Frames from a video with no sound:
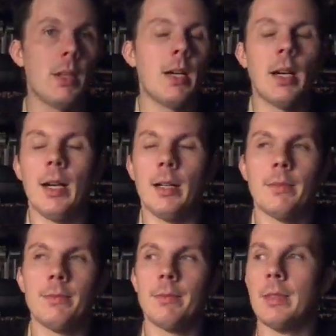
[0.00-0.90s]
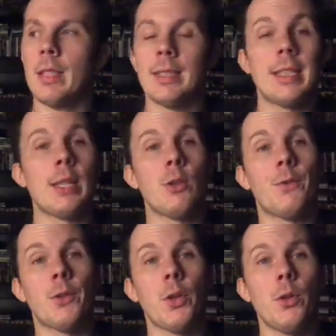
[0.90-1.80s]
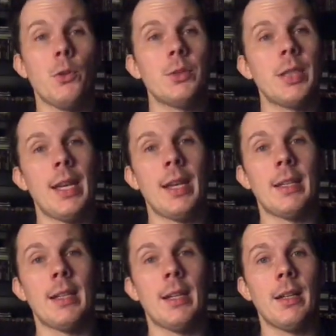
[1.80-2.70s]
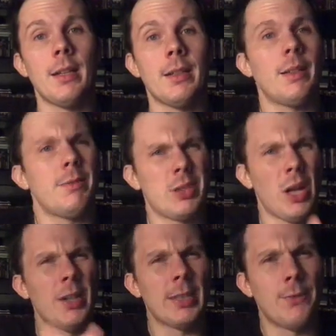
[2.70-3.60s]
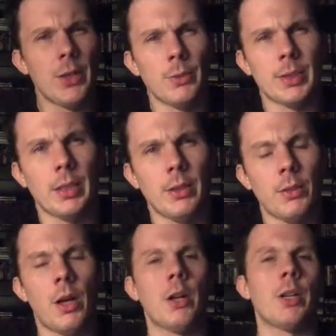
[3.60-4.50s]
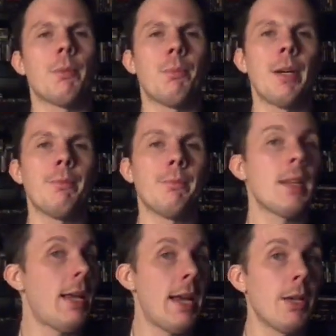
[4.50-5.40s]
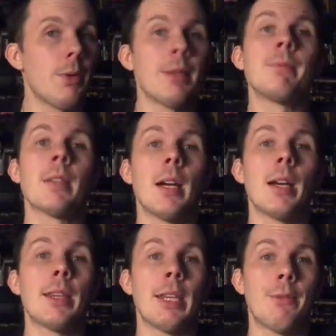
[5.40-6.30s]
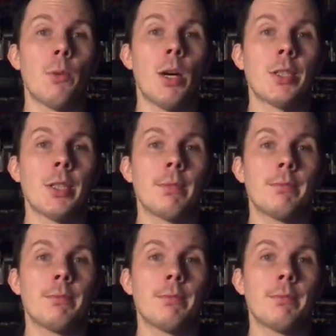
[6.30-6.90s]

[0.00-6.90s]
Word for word: uh, stay tuned for those. And uh, sorry this video was a little longer, but anyway, uh, thank you for watching.